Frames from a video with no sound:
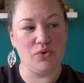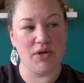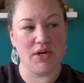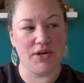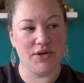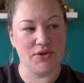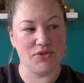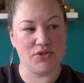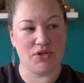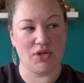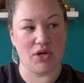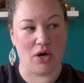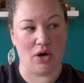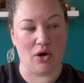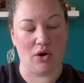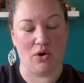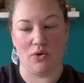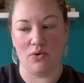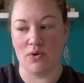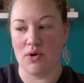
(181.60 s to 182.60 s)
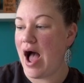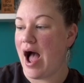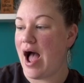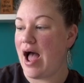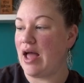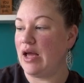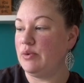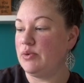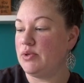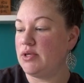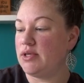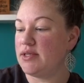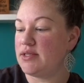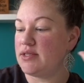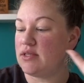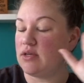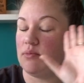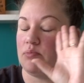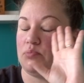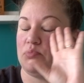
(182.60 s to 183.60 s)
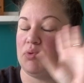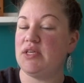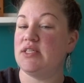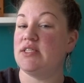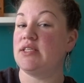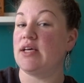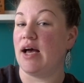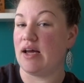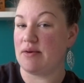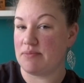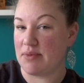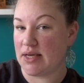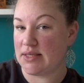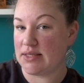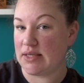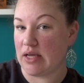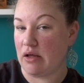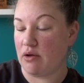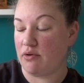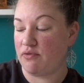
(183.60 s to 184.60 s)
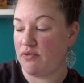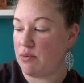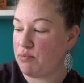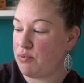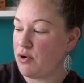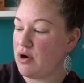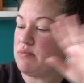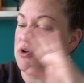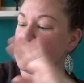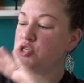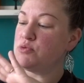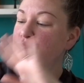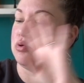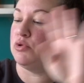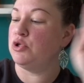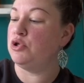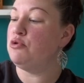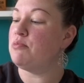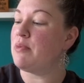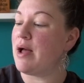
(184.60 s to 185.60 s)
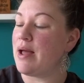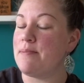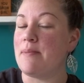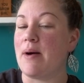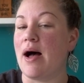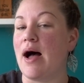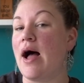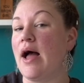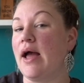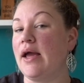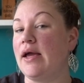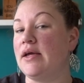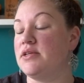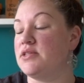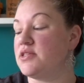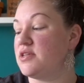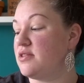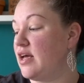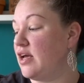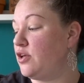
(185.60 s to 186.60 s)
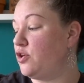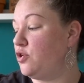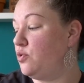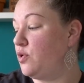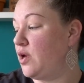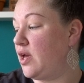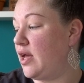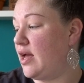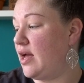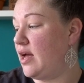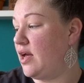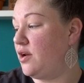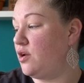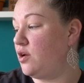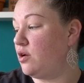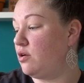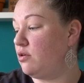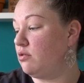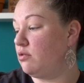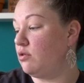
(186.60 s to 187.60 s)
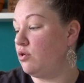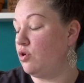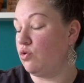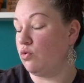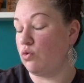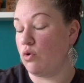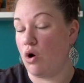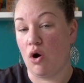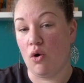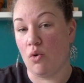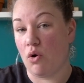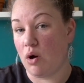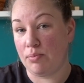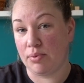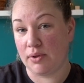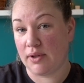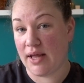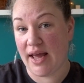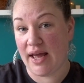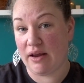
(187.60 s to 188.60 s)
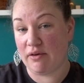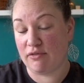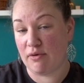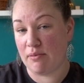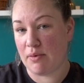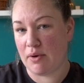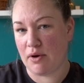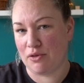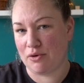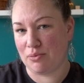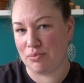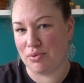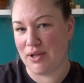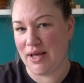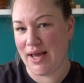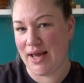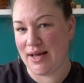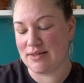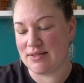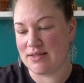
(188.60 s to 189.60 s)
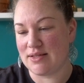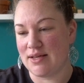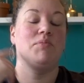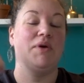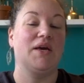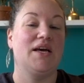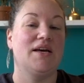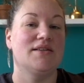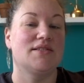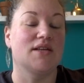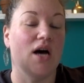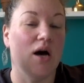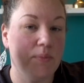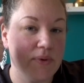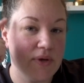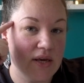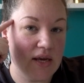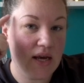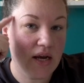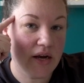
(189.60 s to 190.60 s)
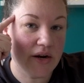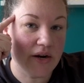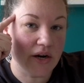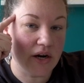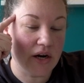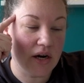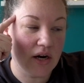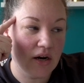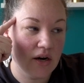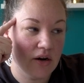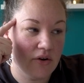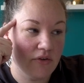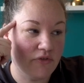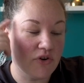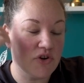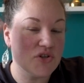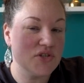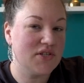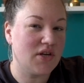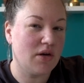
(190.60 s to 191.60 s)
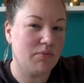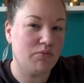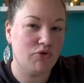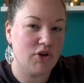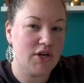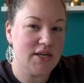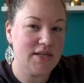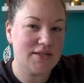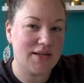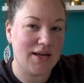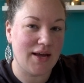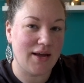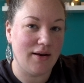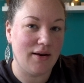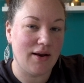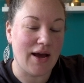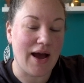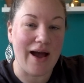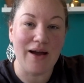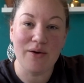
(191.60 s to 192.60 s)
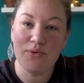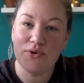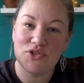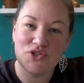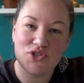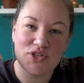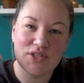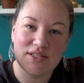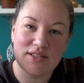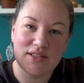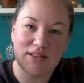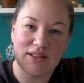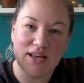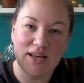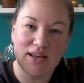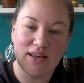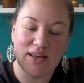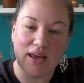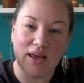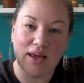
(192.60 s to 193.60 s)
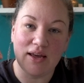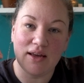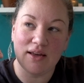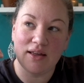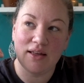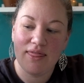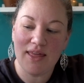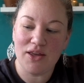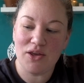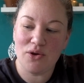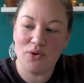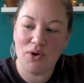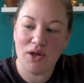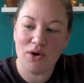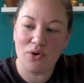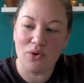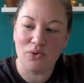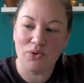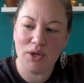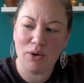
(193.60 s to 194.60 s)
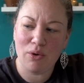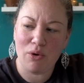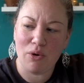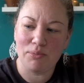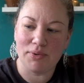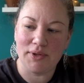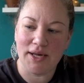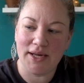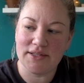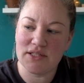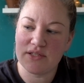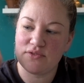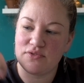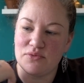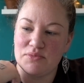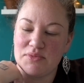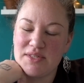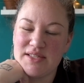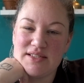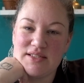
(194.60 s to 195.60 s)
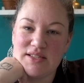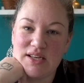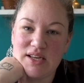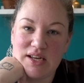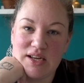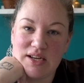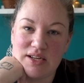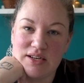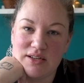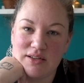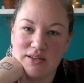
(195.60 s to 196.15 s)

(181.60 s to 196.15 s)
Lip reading: years ago, I was beside myself. It pretty much blew my mind that you can grow a plant from another plant. Because up here, for some reason, I was just thinking that you can only grow plants from seed.